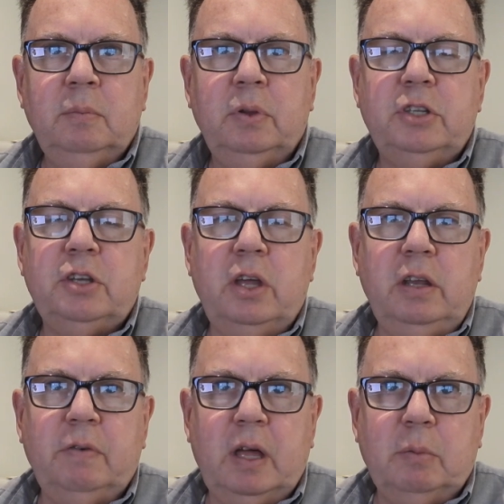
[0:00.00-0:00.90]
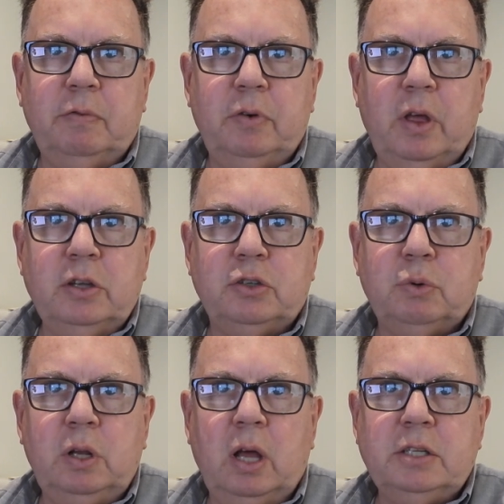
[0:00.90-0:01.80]
But it's only available for those
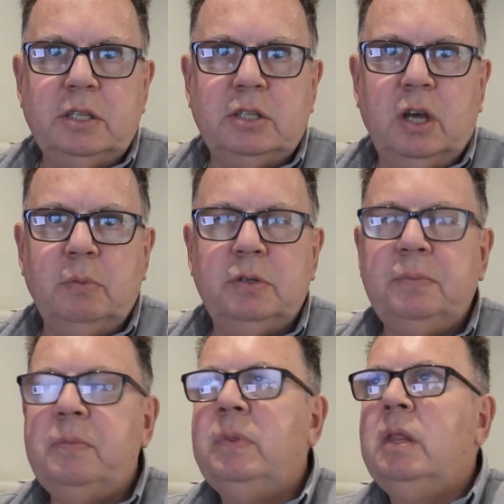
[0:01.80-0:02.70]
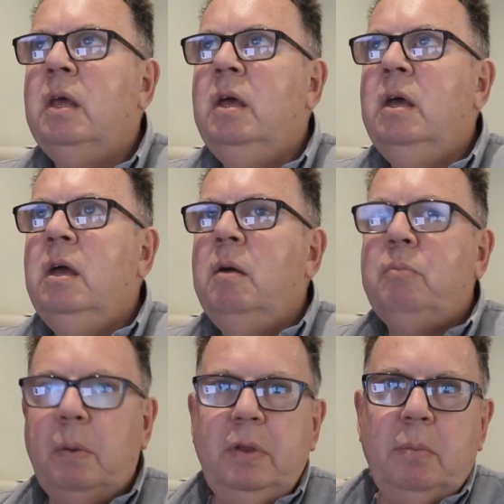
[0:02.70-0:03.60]
three licence types.
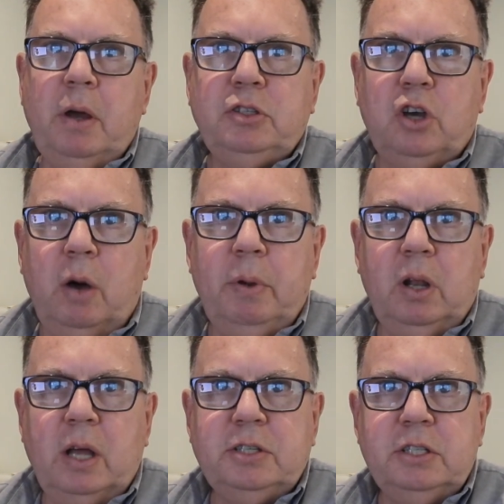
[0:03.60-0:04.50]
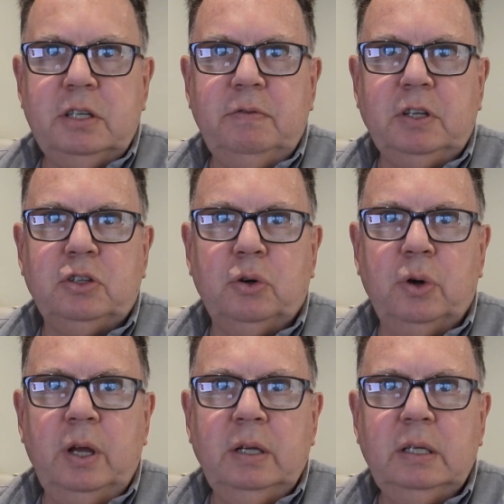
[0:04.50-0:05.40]
Probably the most common licence in
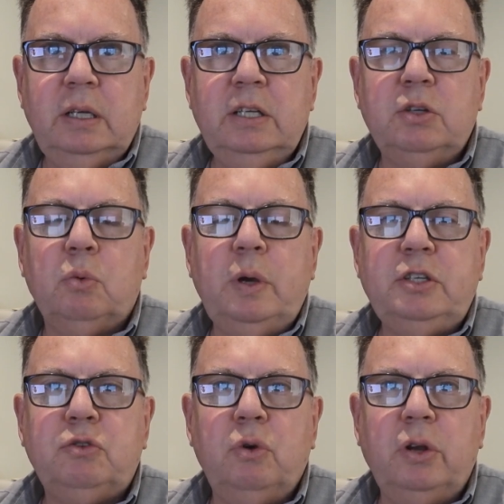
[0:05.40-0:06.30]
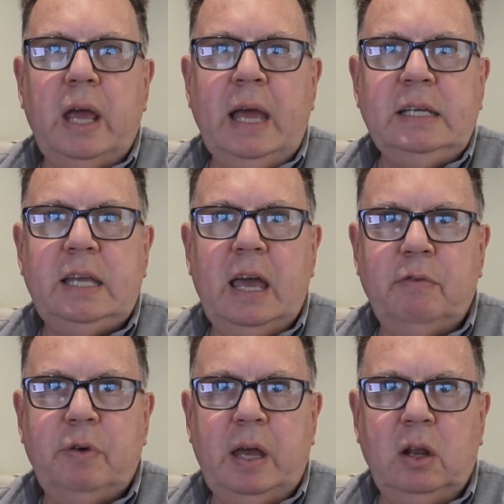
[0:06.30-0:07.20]
Victoria is a restaurant and
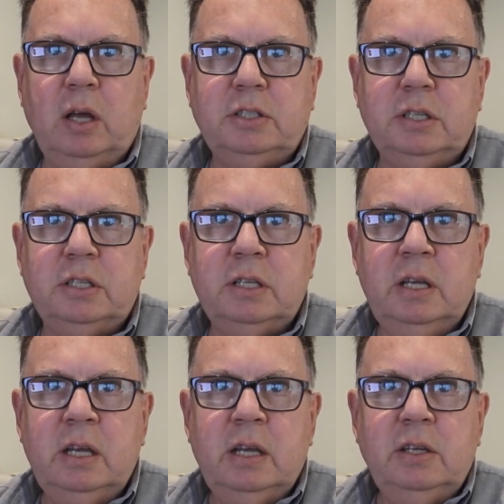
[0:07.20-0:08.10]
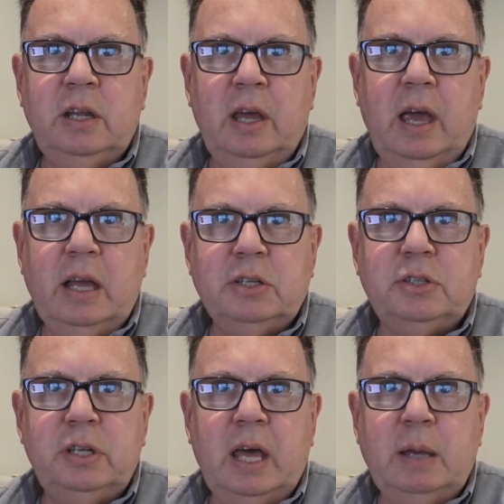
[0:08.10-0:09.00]
cafe licence. Now,
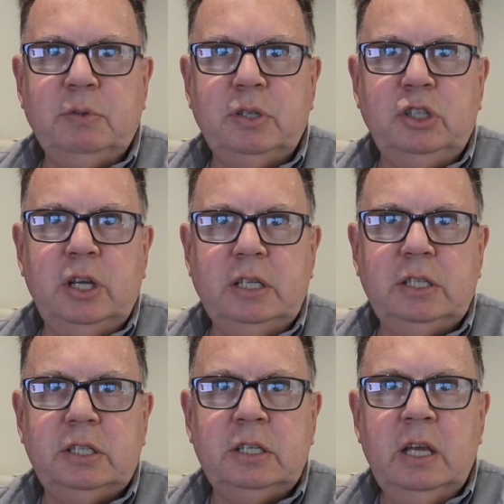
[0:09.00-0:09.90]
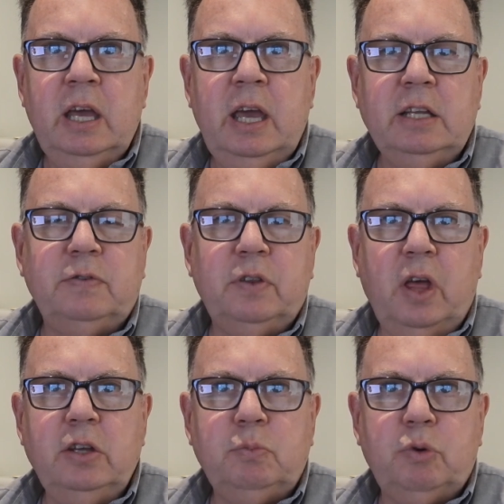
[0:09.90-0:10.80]
as the name suggests, it's for
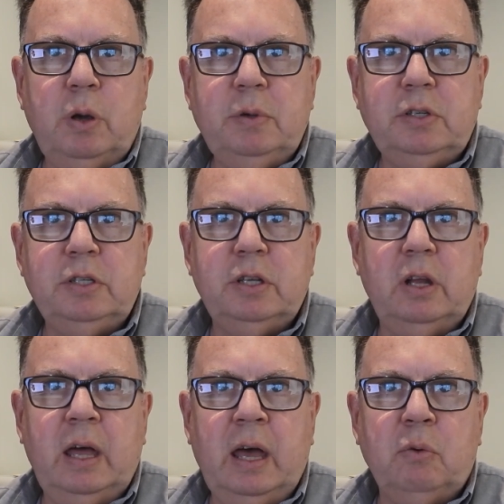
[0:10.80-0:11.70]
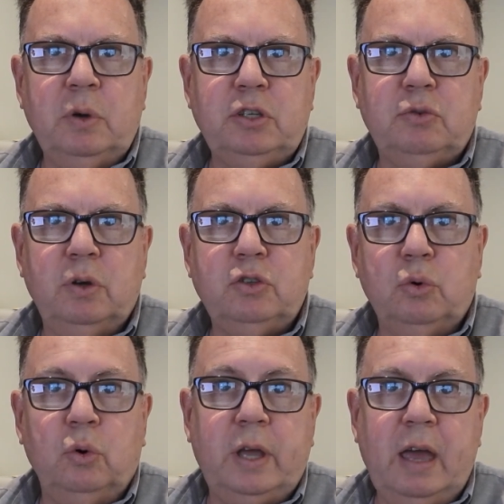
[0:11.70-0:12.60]
those premises that are restaurants
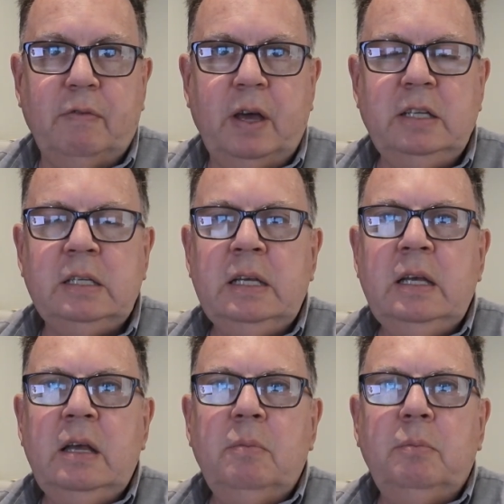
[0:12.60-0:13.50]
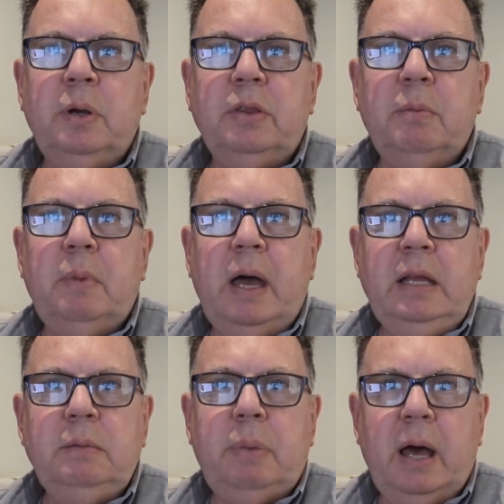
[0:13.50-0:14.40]
or cafes, but the
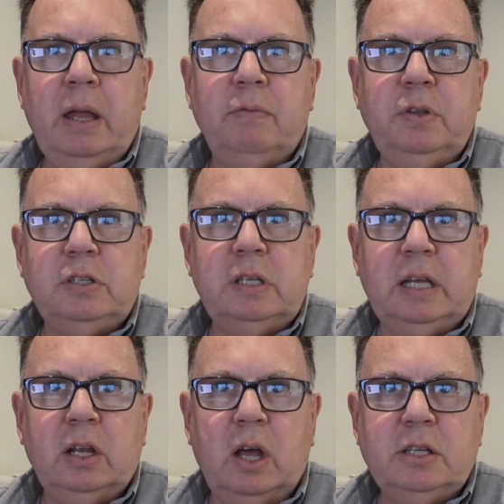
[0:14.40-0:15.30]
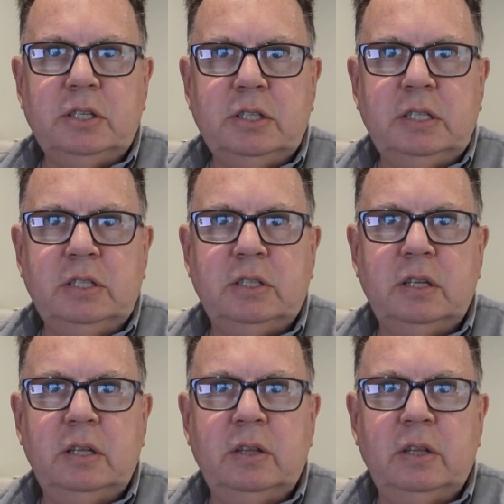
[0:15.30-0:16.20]
main part of this liquor licence
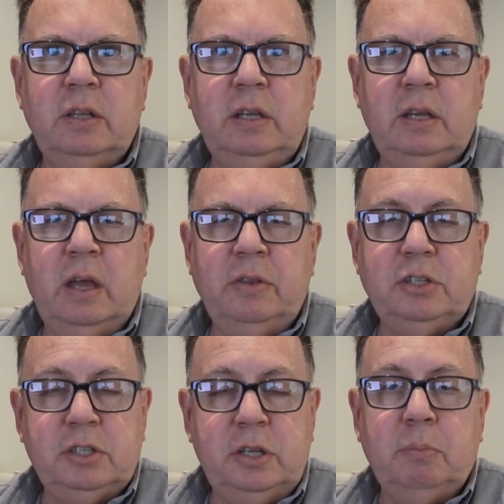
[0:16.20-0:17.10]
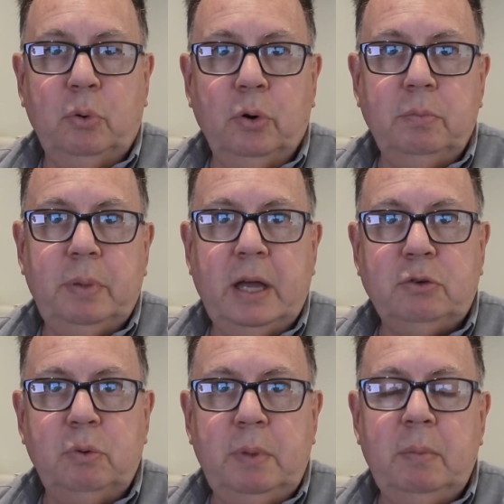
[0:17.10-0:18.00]
is, and this is the important
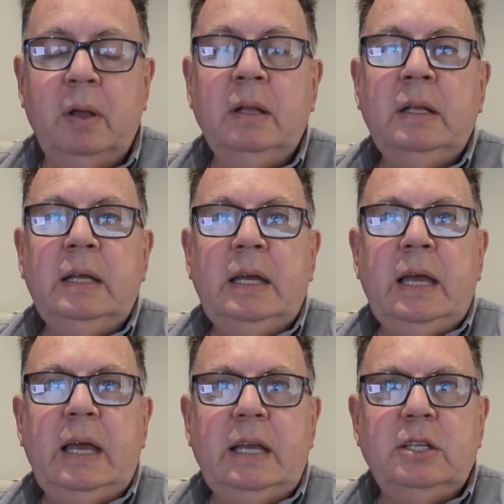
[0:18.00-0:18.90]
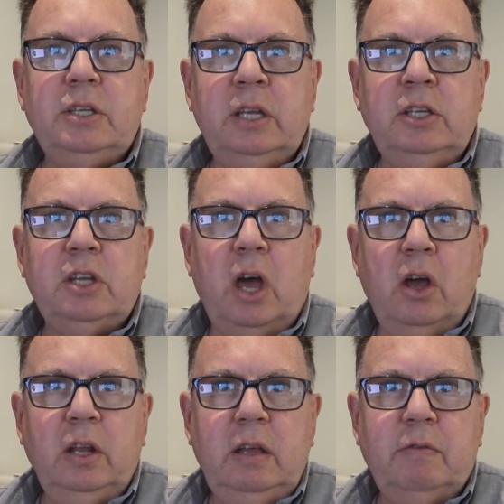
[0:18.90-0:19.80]
part to remember, is it is
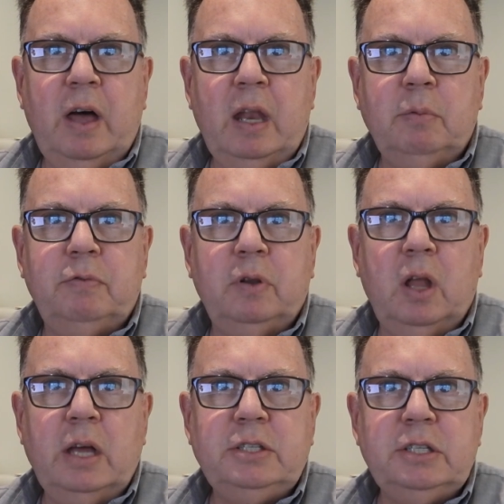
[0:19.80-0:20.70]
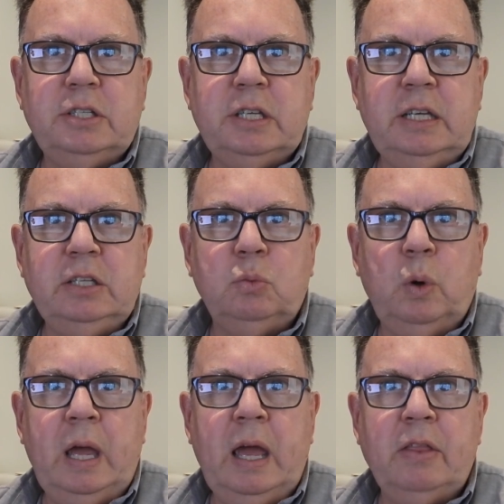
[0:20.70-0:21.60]
only available for licensees
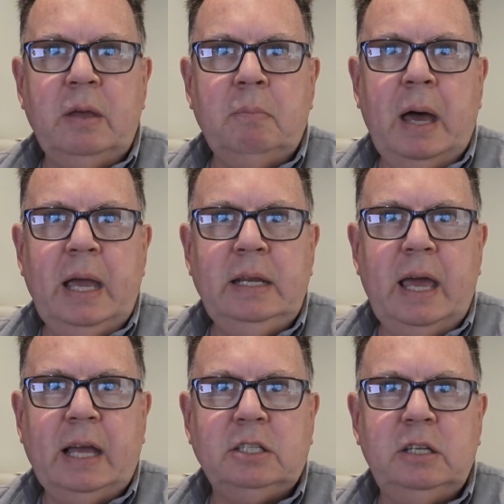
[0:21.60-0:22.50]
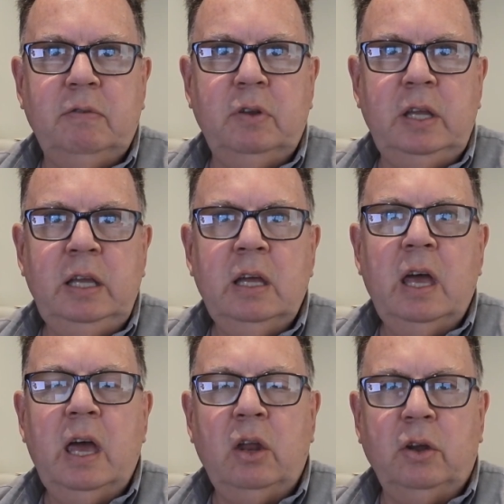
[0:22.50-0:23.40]
where the main activity,
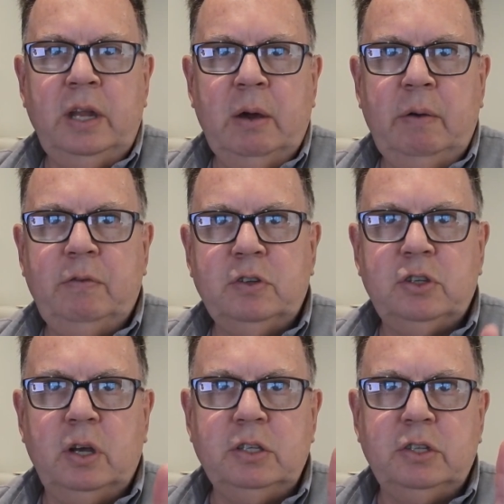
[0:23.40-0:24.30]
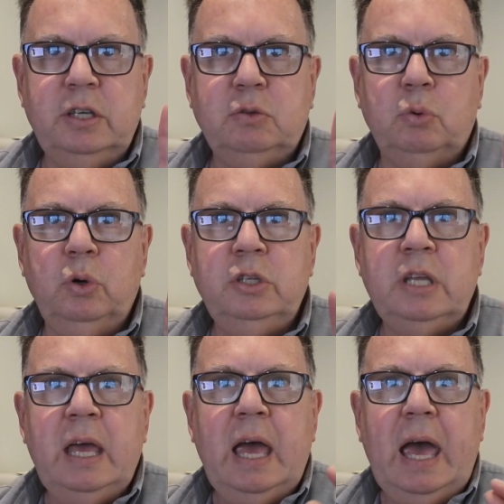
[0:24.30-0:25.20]
and I now emphasise these
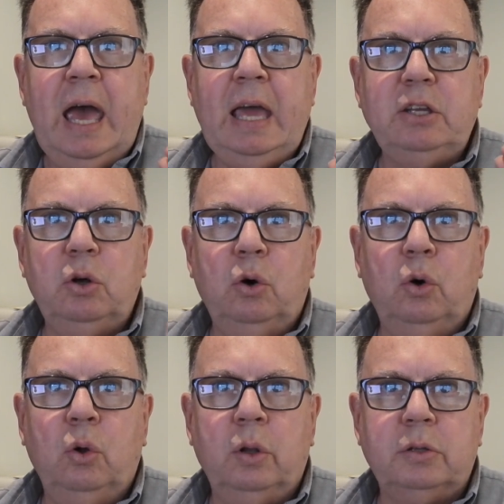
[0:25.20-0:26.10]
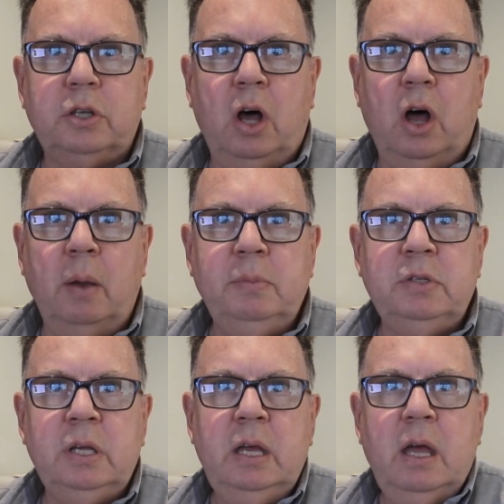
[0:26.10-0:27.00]
words, at all times,